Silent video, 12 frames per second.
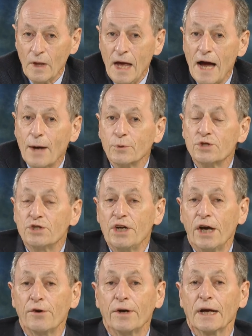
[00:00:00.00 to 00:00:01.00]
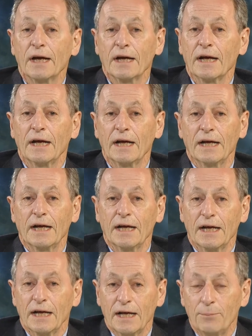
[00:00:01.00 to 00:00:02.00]
I was chairing
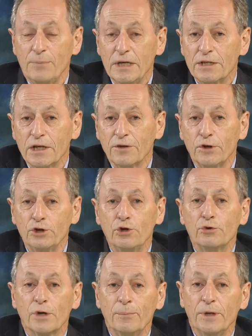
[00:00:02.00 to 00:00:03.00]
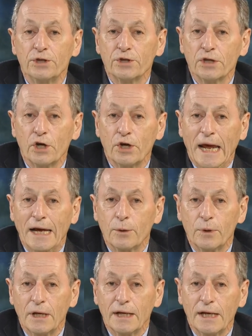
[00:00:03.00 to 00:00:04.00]
a meeting of a new commission on
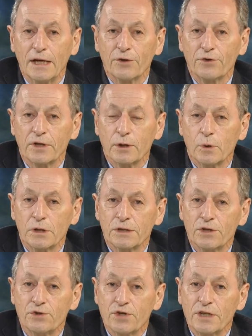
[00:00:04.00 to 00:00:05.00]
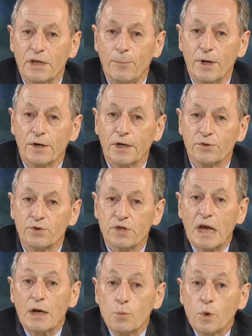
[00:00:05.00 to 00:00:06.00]
equity and health inequalities in the Americas
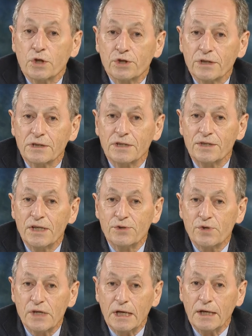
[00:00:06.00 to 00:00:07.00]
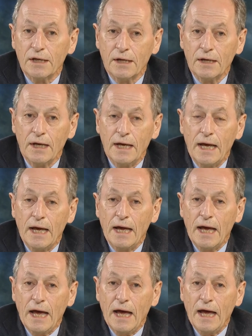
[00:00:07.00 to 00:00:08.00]
in Washington, D.C.
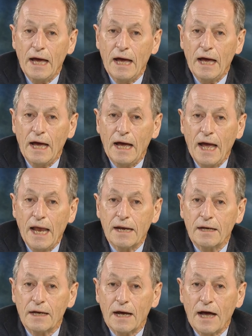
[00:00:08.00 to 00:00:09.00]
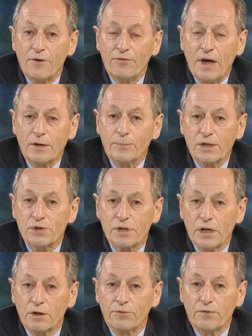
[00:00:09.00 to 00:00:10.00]
And I found
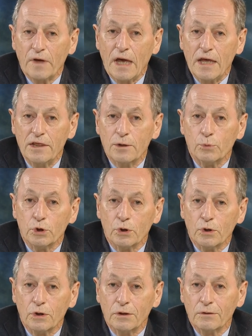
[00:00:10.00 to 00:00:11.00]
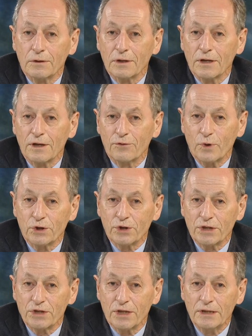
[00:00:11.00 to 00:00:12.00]
myself in the Mall of
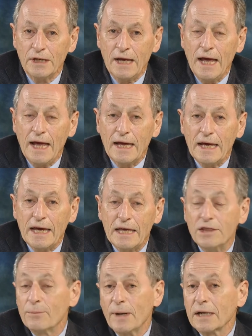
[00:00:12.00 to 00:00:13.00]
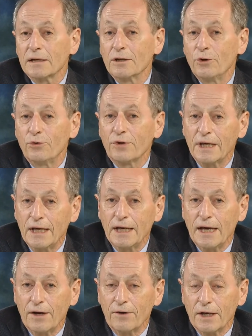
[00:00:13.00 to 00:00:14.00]
Washington in the Martin Luther King
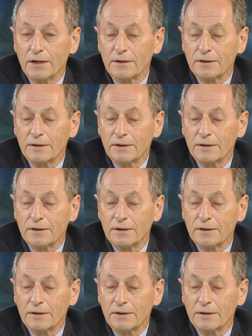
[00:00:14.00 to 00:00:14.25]
area.